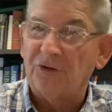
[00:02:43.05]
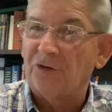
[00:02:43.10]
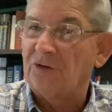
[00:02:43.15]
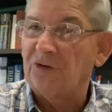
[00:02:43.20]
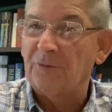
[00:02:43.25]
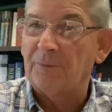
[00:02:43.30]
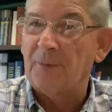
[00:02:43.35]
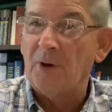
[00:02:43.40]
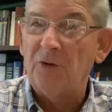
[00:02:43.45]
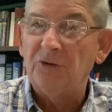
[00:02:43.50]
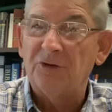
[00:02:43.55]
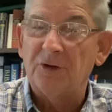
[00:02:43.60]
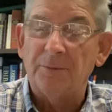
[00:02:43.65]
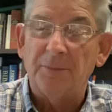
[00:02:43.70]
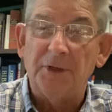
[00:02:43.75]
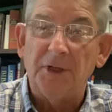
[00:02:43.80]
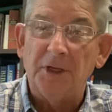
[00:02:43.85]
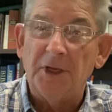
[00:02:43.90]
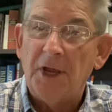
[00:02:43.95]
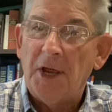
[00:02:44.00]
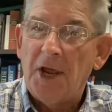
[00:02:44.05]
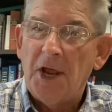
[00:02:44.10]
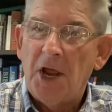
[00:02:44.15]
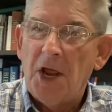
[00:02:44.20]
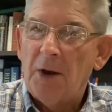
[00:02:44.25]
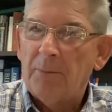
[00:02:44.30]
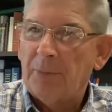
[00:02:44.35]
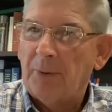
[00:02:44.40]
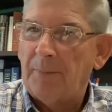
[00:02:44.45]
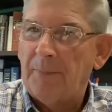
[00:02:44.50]
They're supposed to be
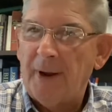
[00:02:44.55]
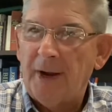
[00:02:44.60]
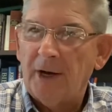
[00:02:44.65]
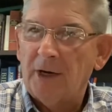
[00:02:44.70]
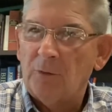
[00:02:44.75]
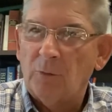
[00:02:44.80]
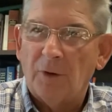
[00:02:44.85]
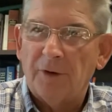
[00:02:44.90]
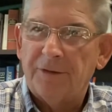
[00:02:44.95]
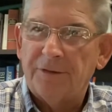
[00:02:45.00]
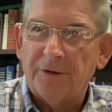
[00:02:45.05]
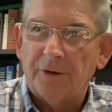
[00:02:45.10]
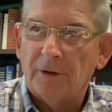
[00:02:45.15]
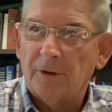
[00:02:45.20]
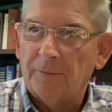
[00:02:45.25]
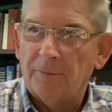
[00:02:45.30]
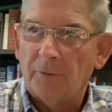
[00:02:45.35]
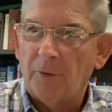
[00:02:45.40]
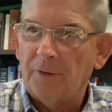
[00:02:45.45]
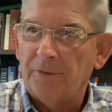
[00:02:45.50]
prepared with their